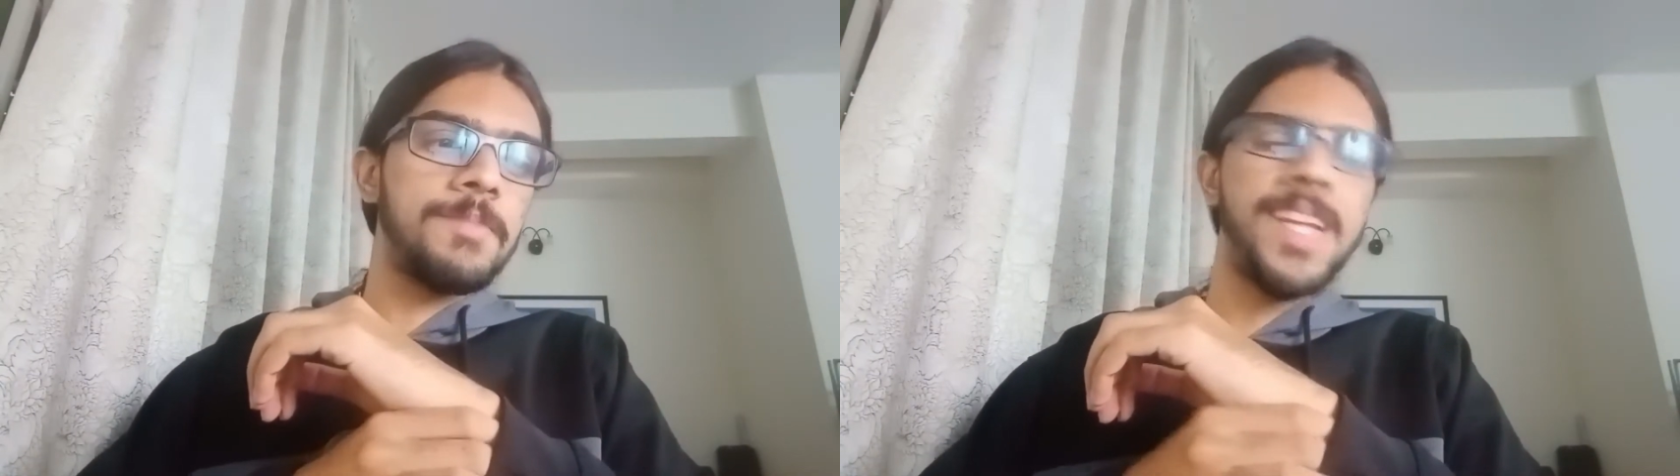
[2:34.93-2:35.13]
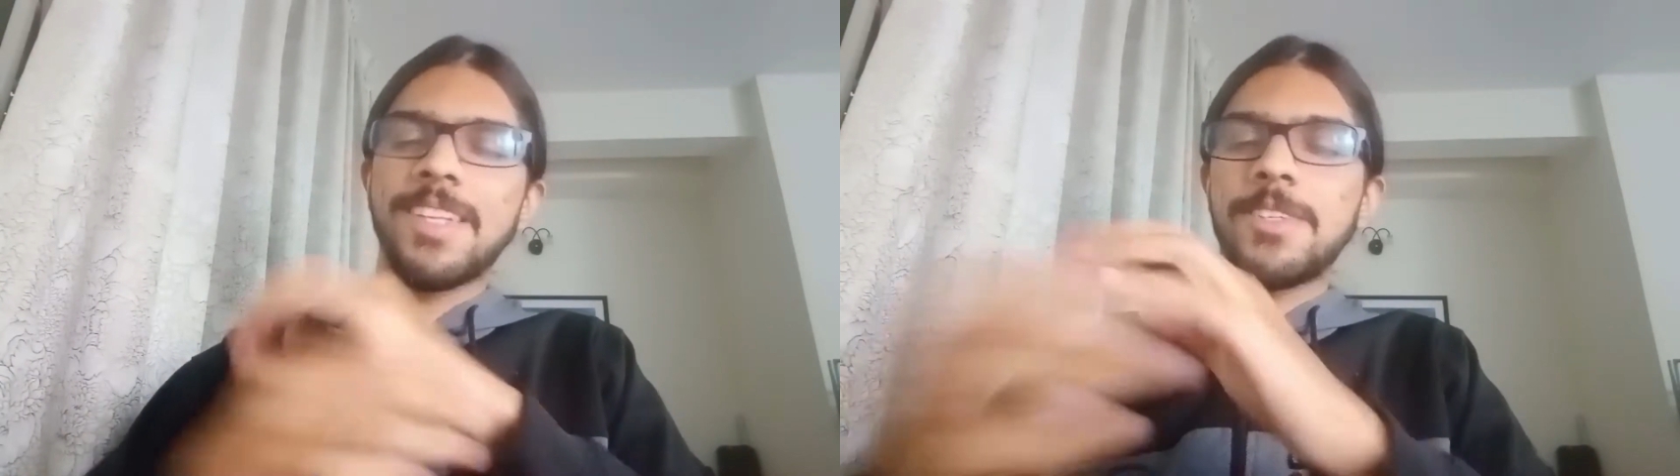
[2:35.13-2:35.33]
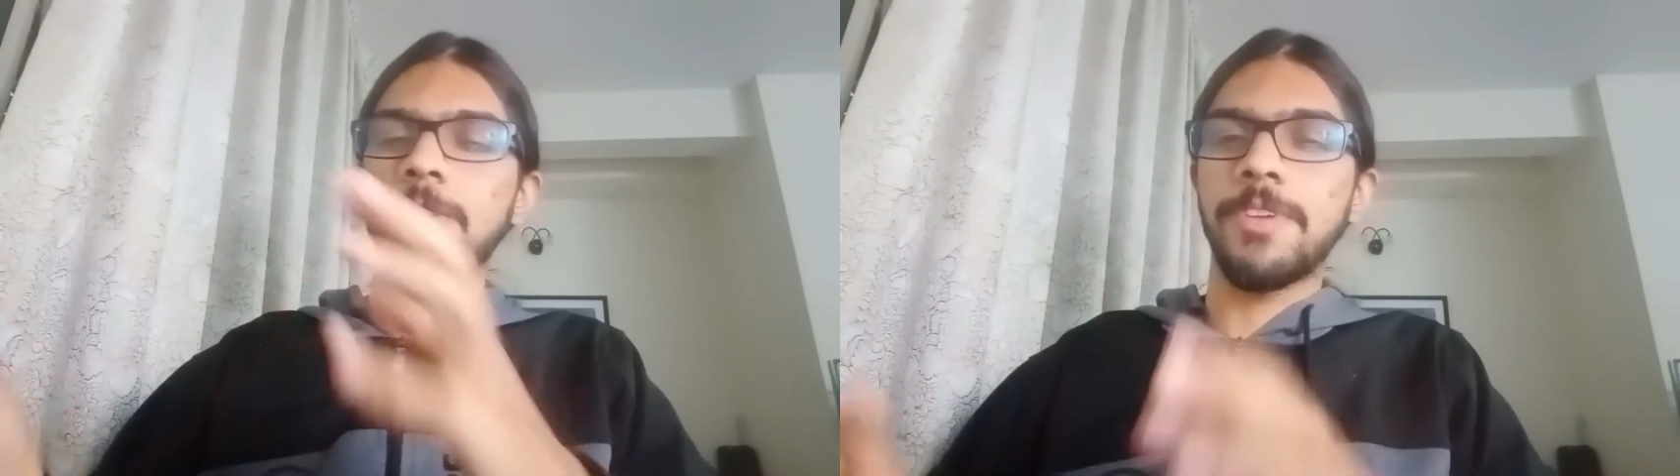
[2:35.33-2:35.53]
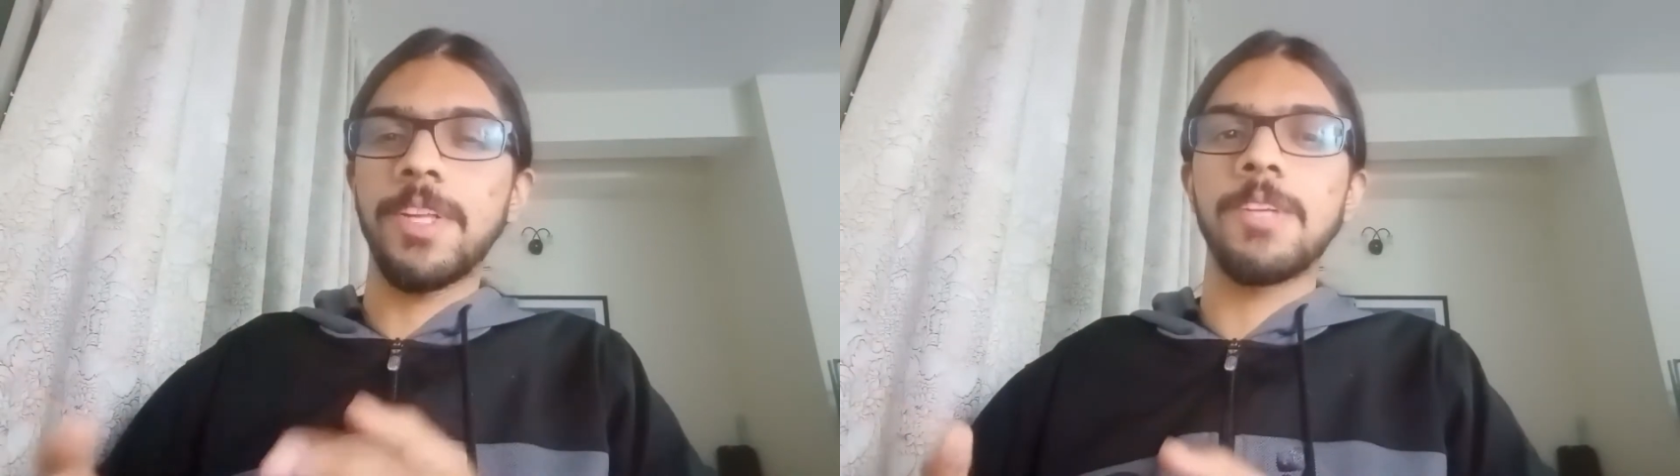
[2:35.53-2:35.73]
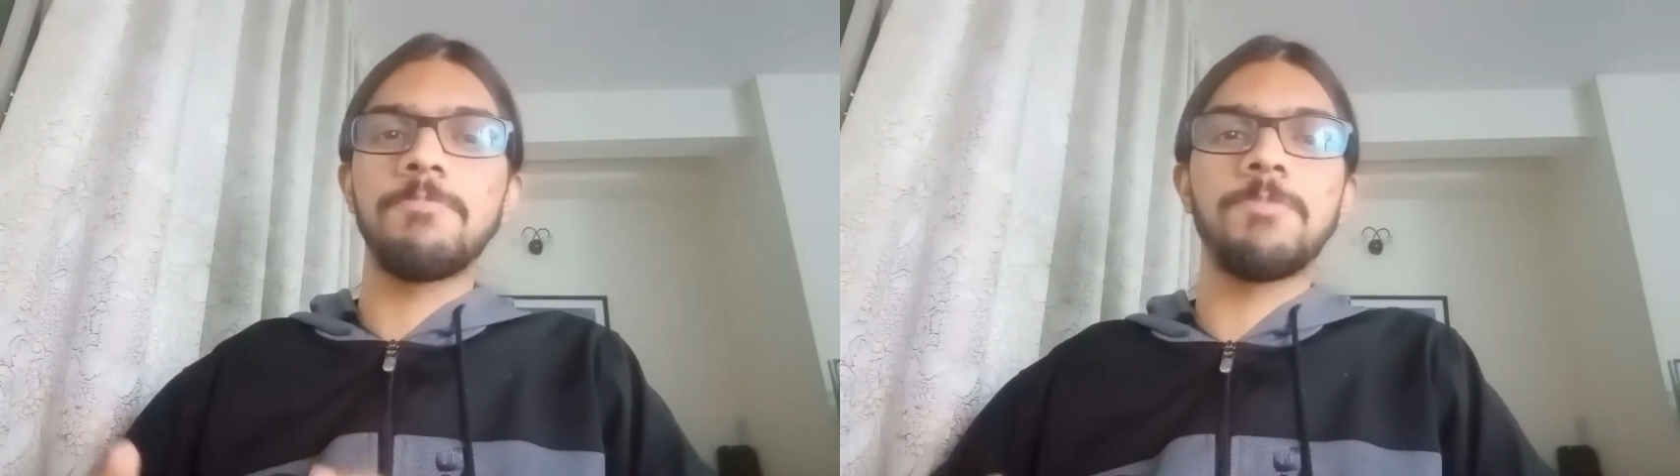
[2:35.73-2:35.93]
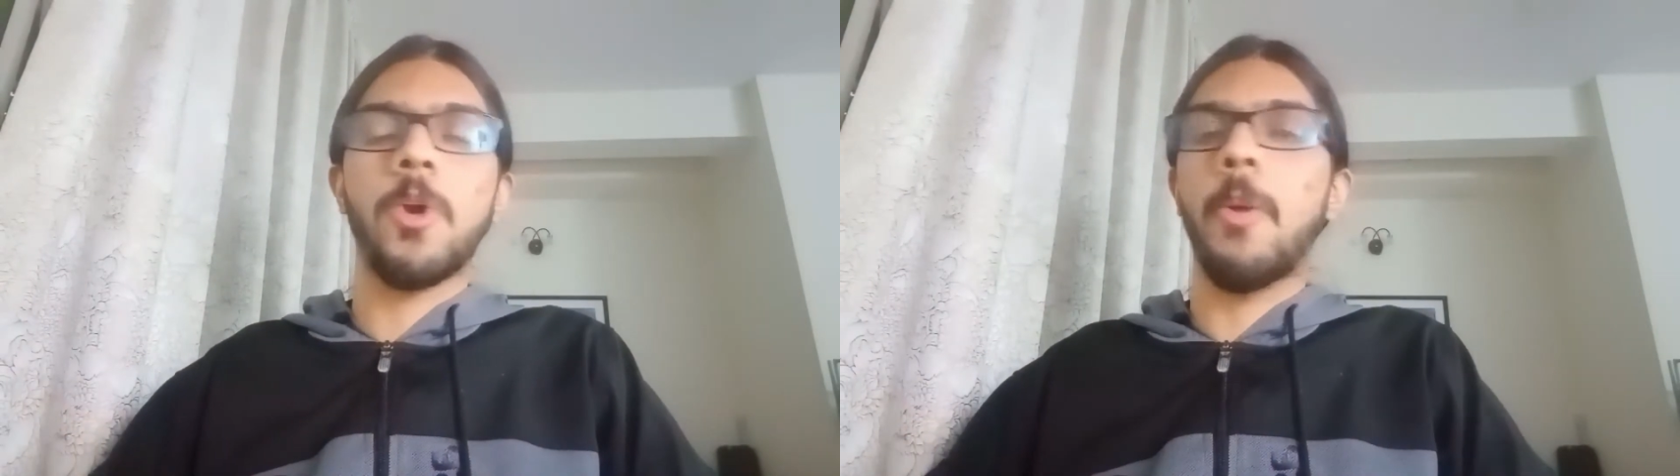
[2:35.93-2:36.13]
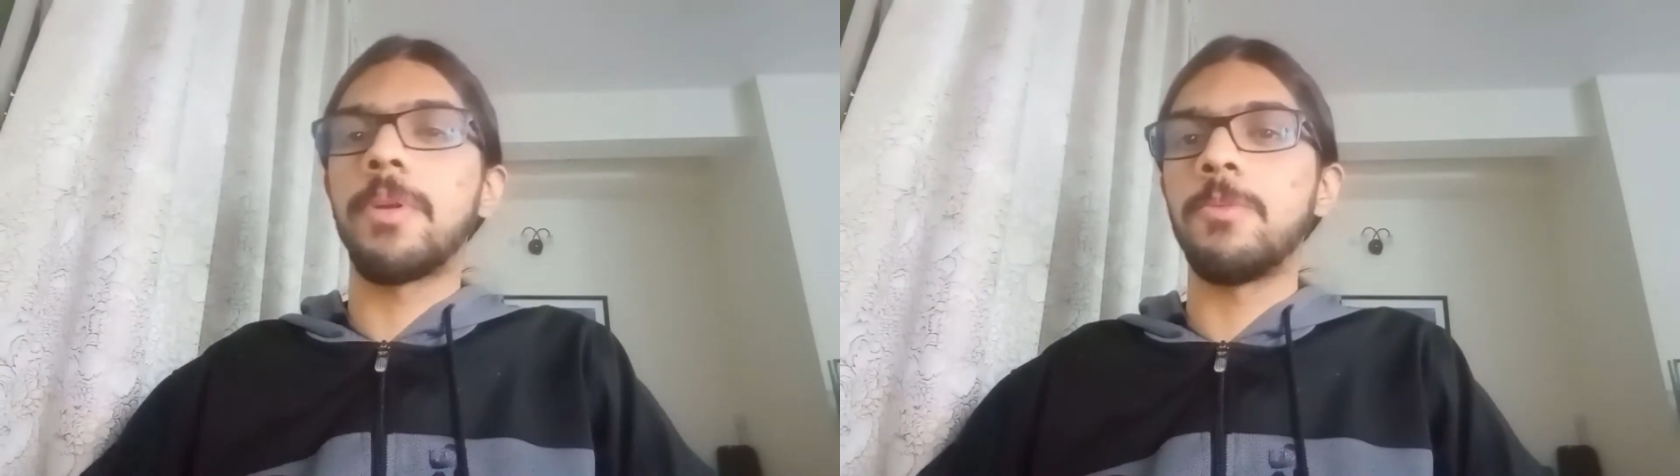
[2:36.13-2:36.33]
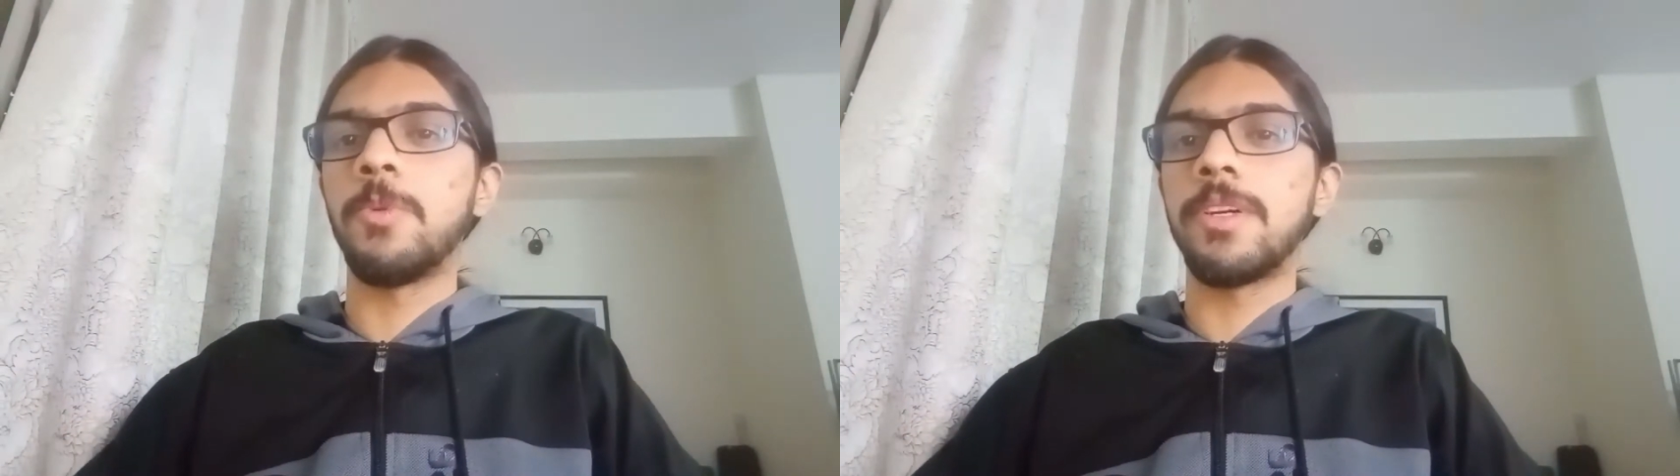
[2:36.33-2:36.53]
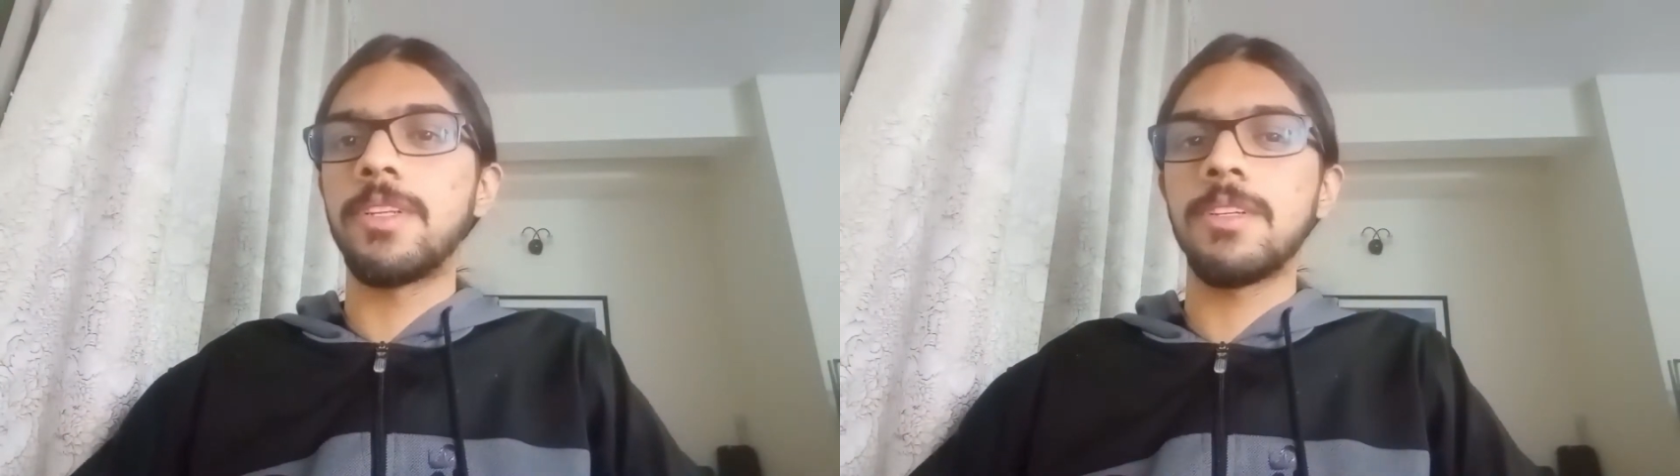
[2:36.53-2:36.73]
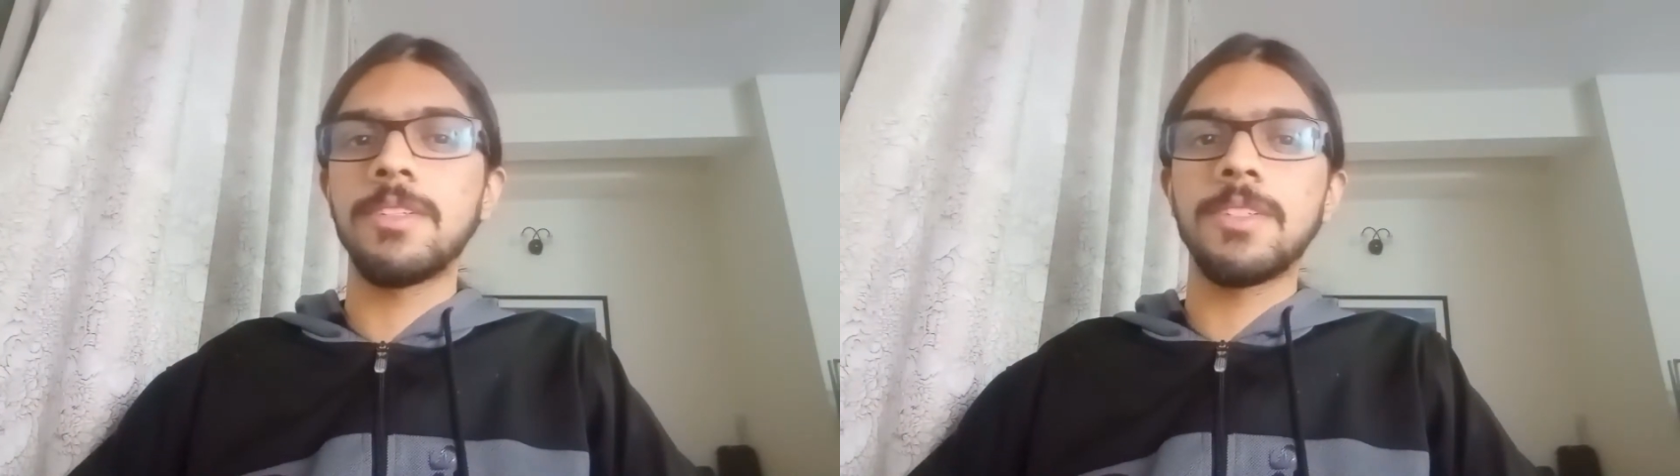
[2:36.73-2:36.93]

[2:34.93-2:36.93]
It's not a very common word.